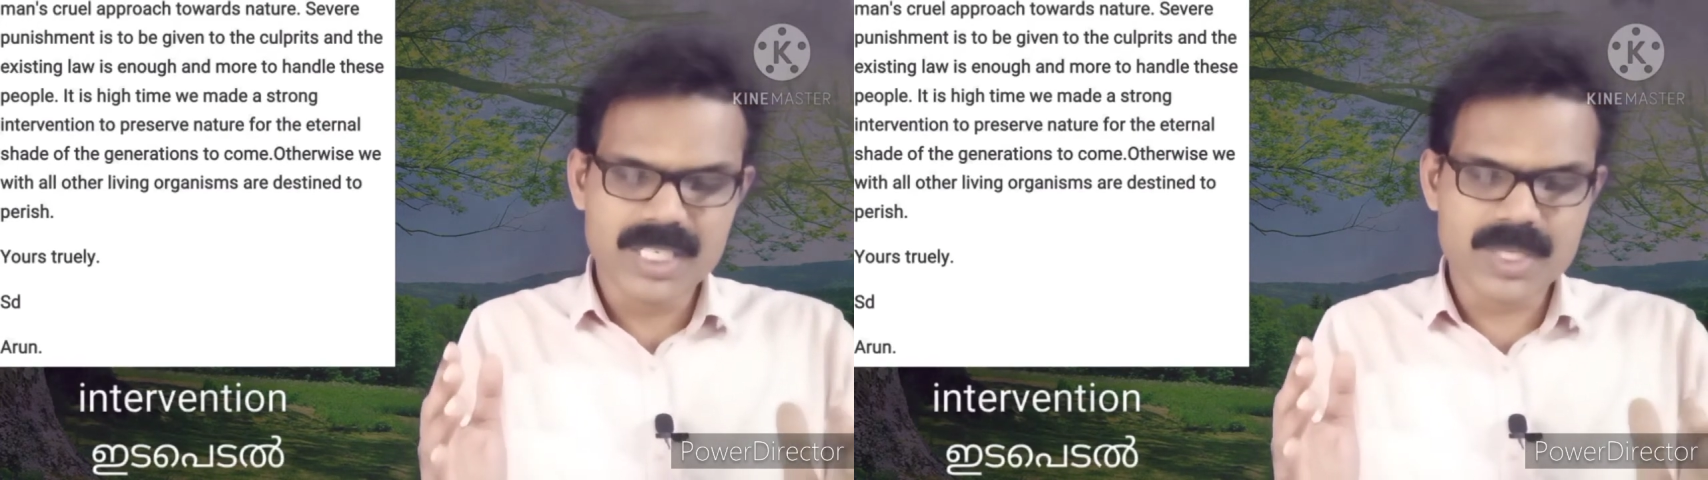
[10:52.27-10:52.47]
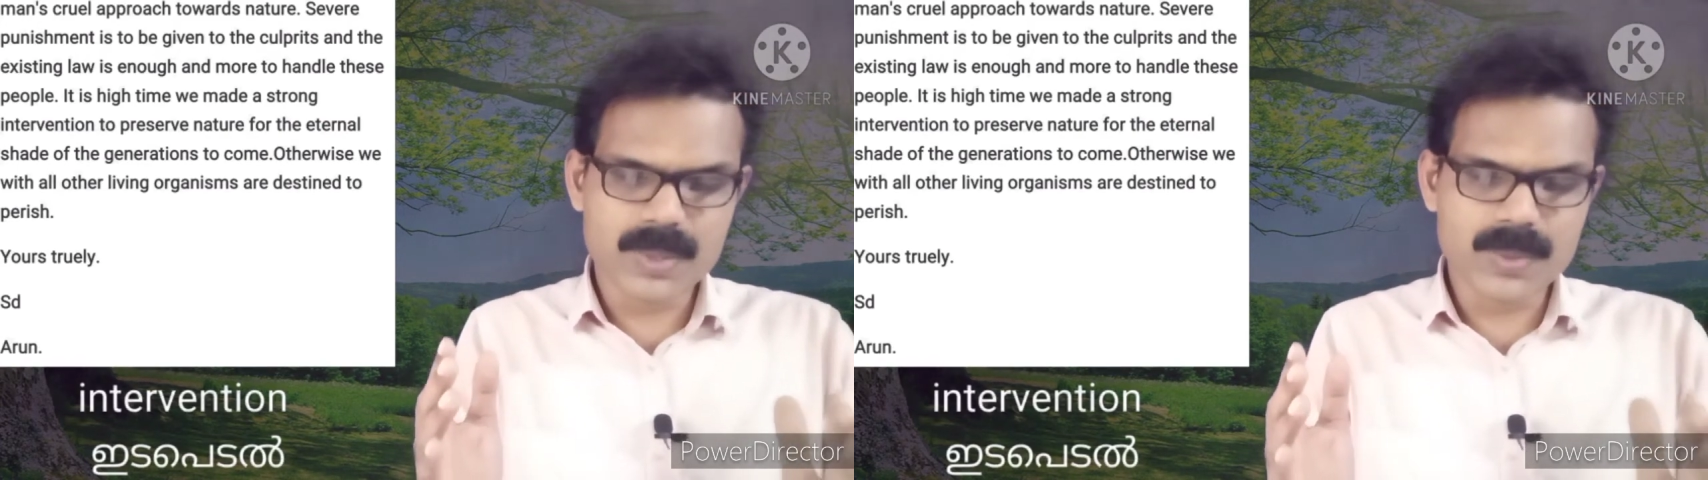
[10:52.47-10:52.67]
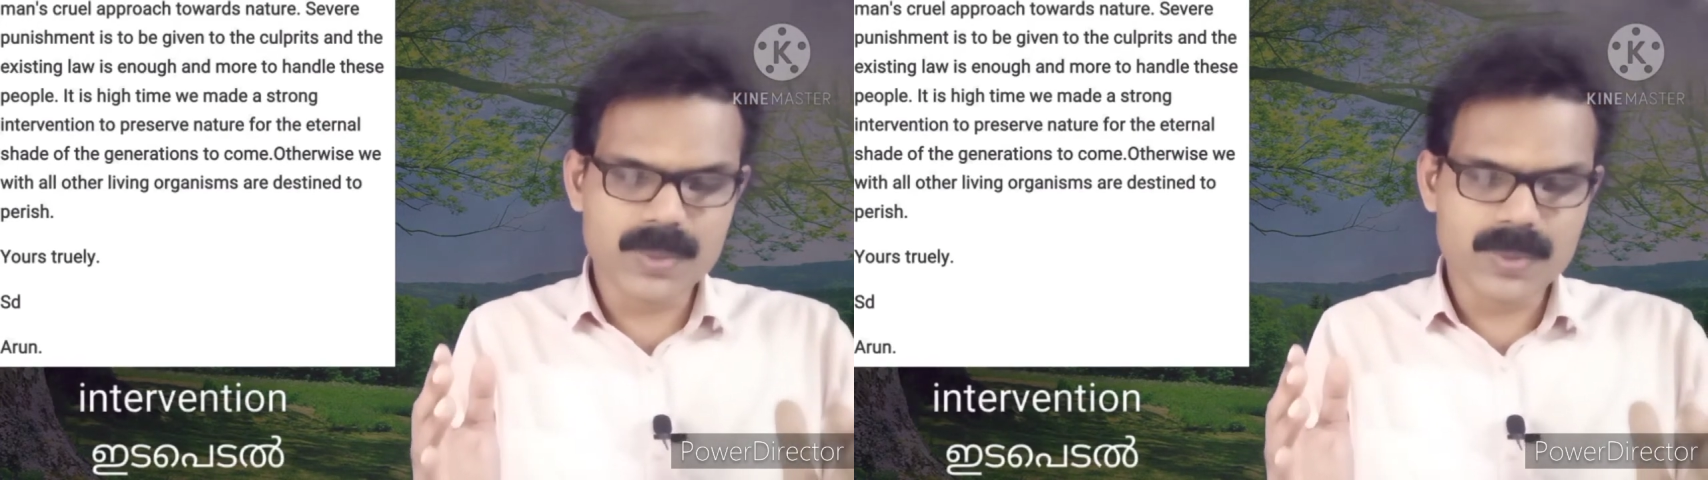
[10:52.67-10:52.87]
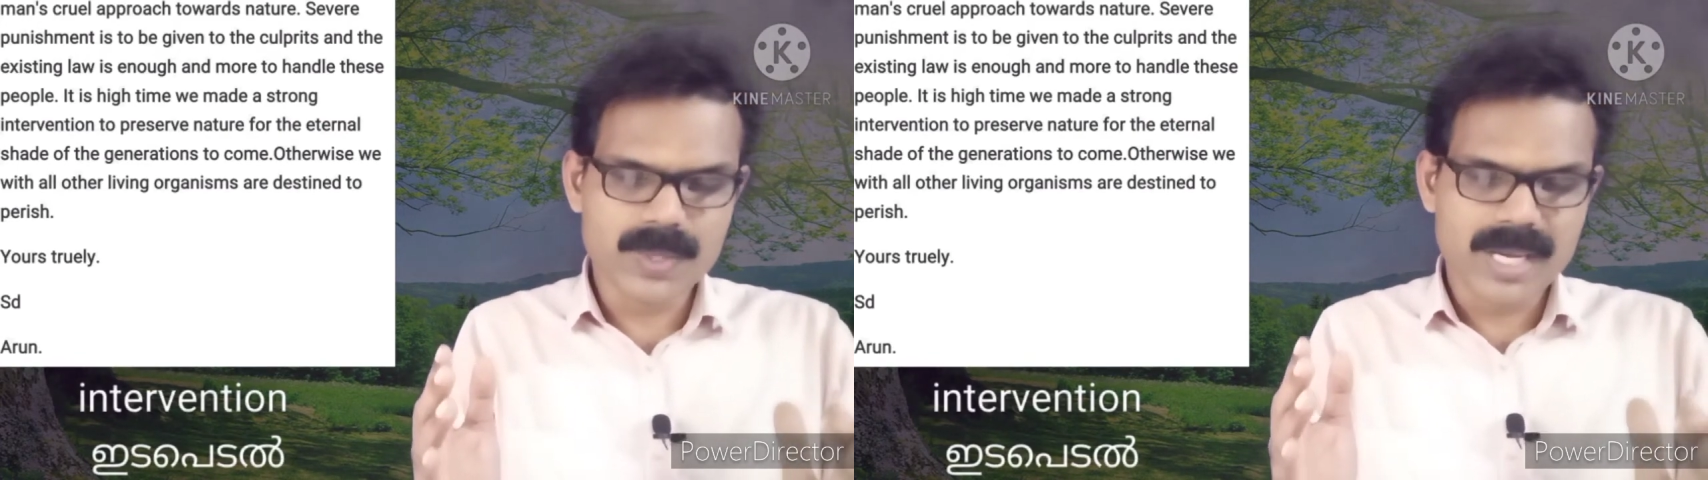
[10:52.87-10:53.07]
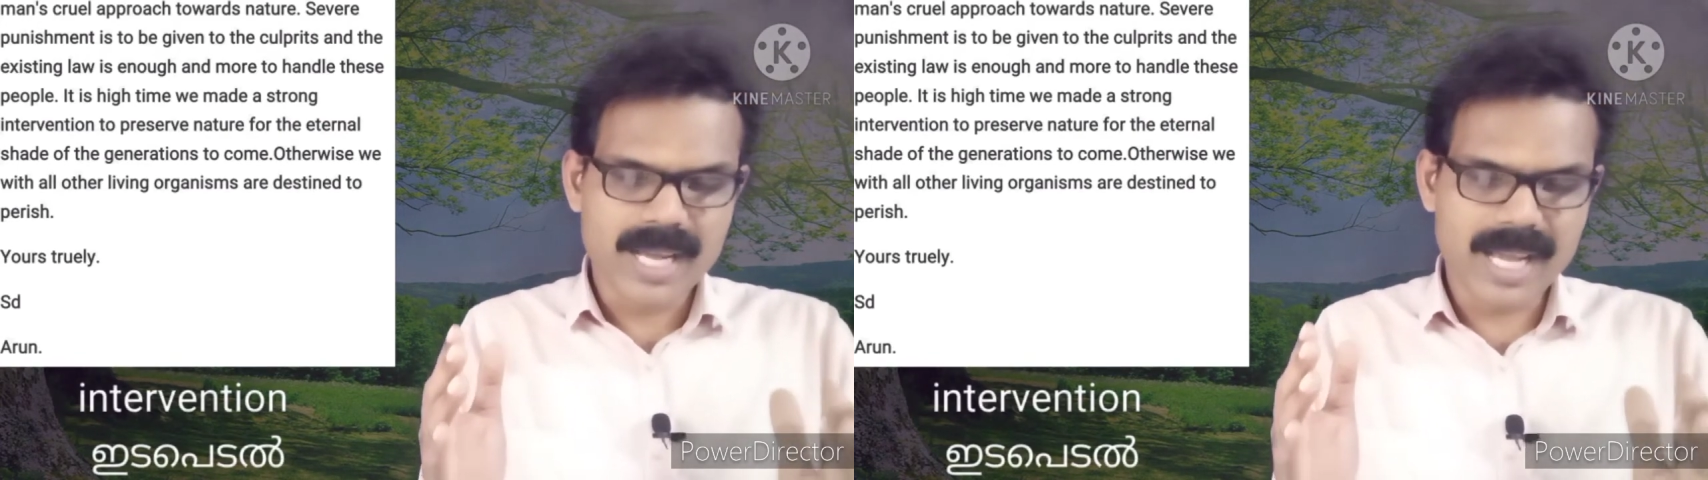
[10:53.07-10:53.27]
to
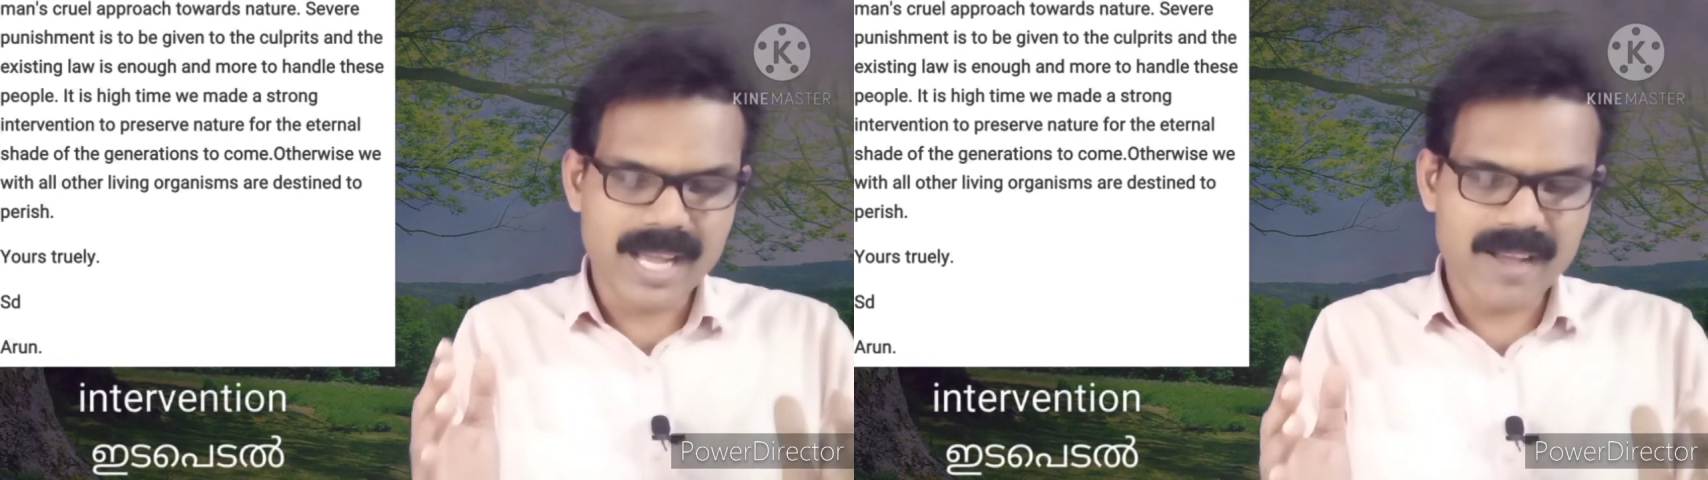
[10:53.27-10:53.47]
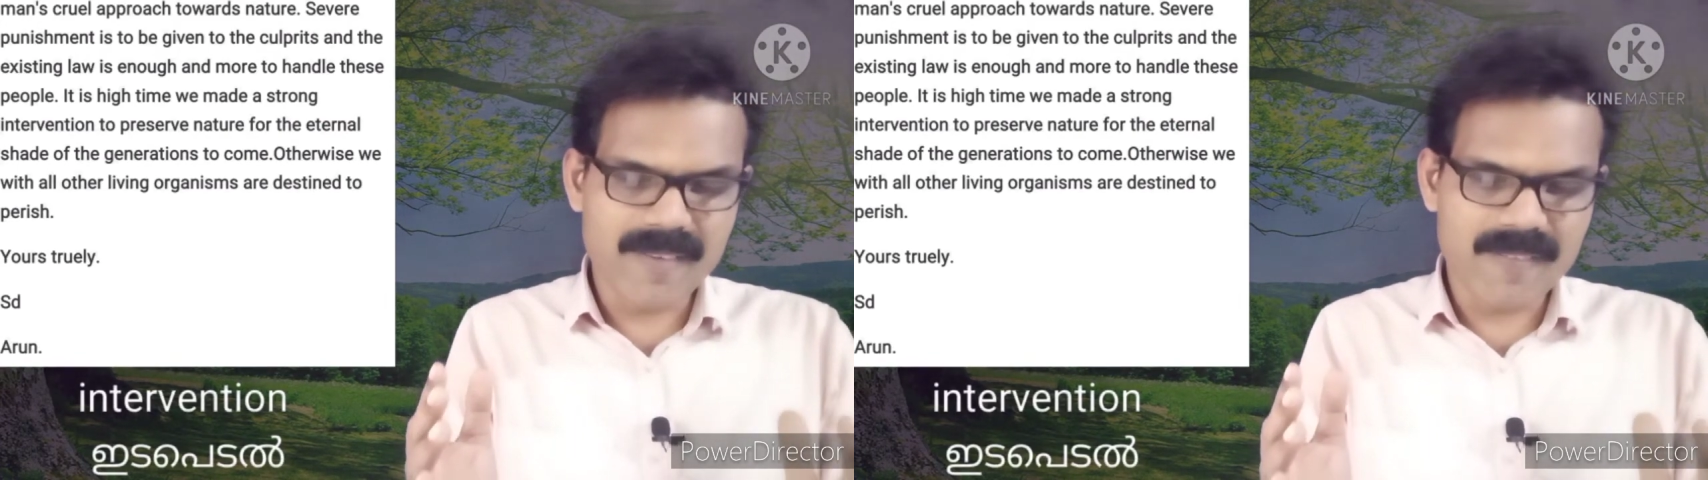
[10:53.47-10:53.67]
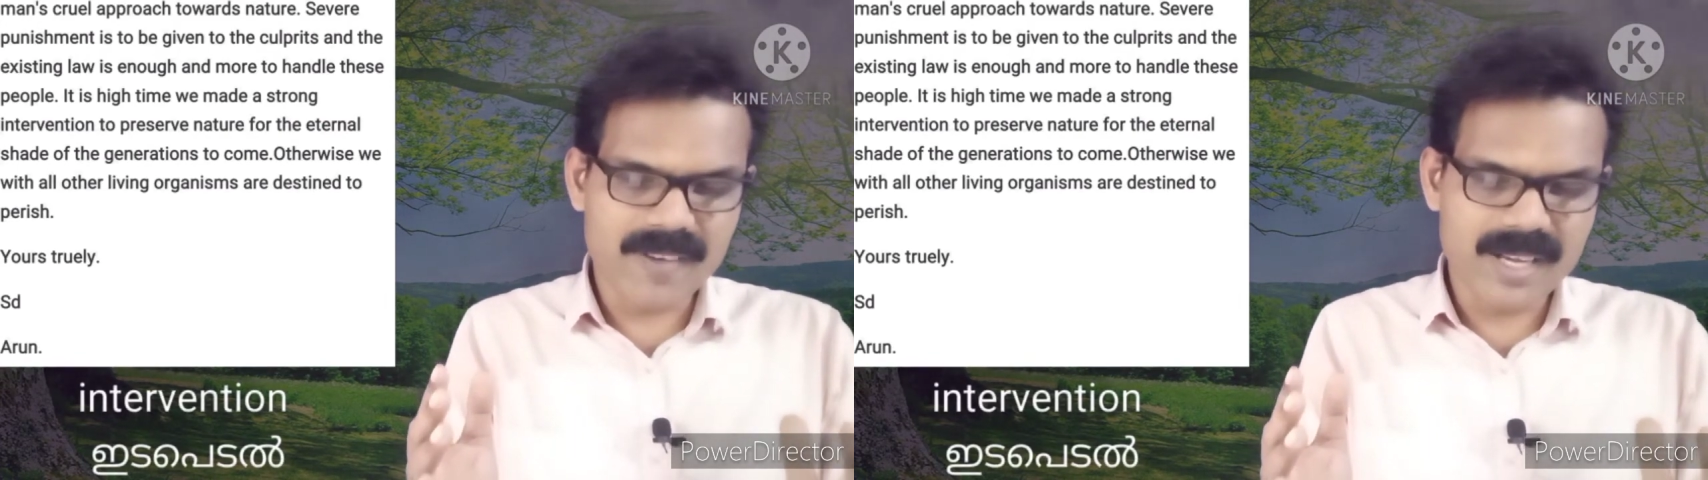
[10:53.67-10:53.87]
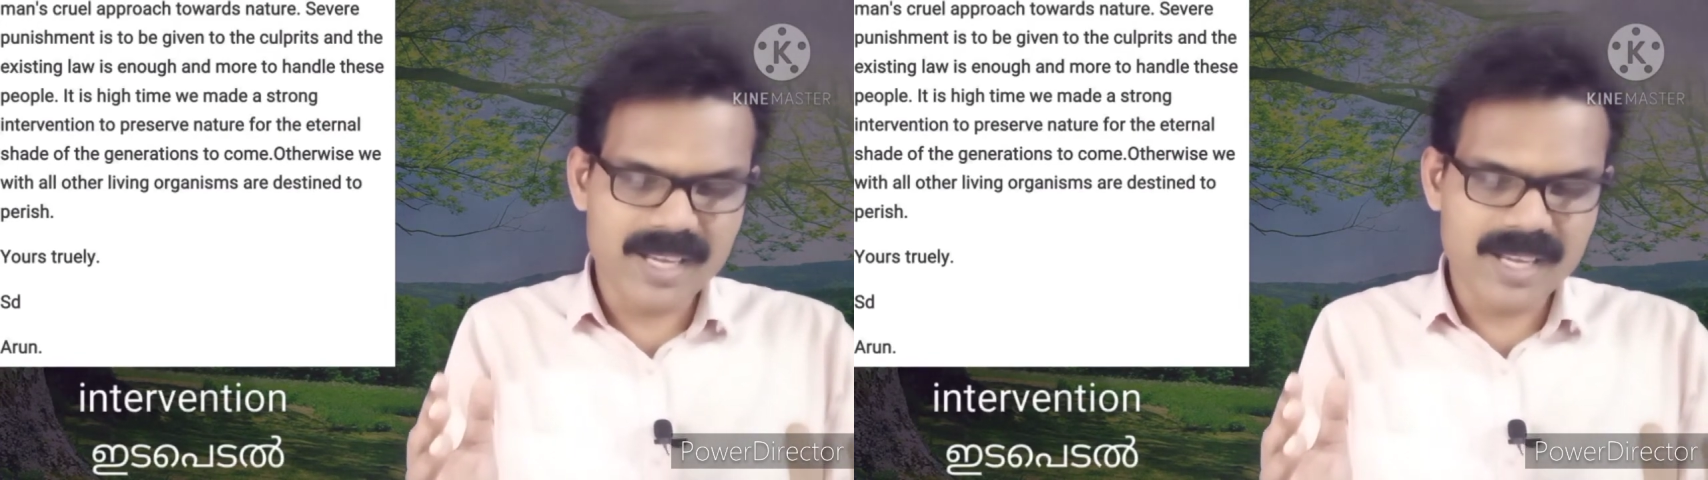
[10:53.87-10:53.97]
have